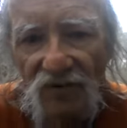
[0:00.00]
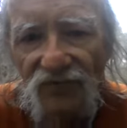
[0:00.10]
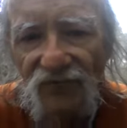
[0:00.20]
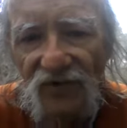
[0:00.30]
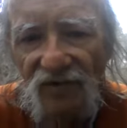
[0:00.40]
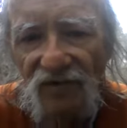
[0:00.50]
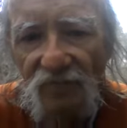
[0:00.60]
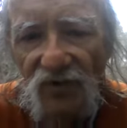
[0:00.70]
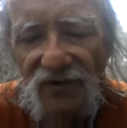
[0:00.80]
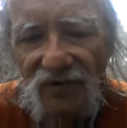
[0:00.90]
300
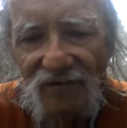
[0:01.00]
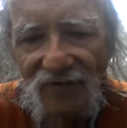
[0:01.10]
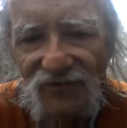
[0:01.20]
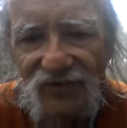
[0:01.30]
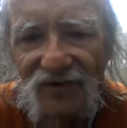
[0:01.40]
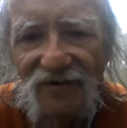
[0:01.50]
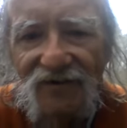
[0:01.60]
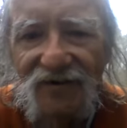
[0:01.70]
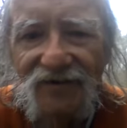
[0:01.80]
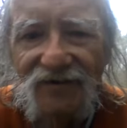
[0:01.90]
million of us
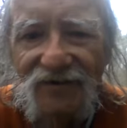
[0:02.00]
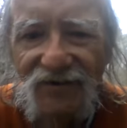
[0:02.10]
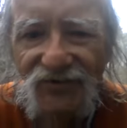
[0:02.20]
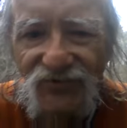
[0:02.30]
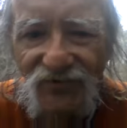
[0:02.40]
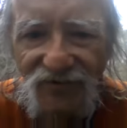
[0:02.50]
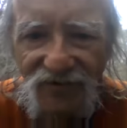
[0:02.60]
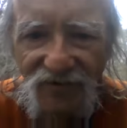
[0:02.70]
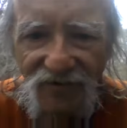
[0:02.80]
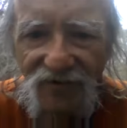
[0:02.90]
can easily
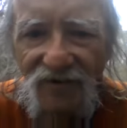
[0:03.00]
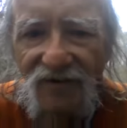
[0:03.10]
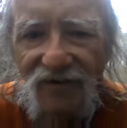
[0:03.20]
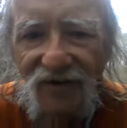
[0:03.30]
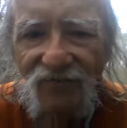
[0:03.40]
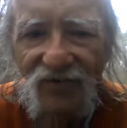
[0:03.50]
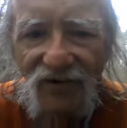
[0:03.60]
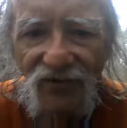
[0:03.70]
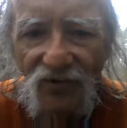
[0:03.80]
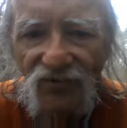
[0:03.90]
get rid
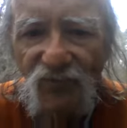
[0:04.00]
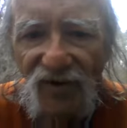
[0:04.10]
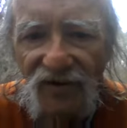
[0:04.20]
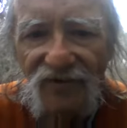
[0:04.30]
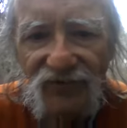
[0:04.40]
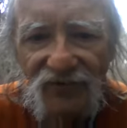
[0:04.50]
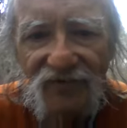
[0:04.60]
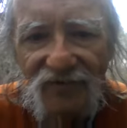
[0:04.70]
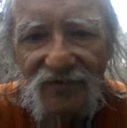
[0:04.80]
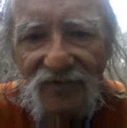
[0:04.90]
of those pigs
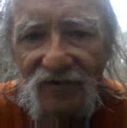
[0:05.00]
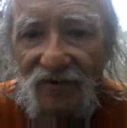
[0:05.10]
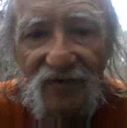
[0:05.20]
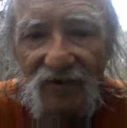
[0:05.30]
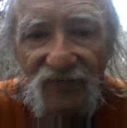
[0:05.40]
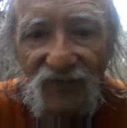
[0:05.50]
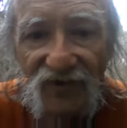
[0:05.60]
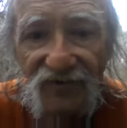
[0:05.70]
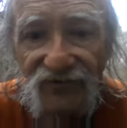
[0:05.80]
and fix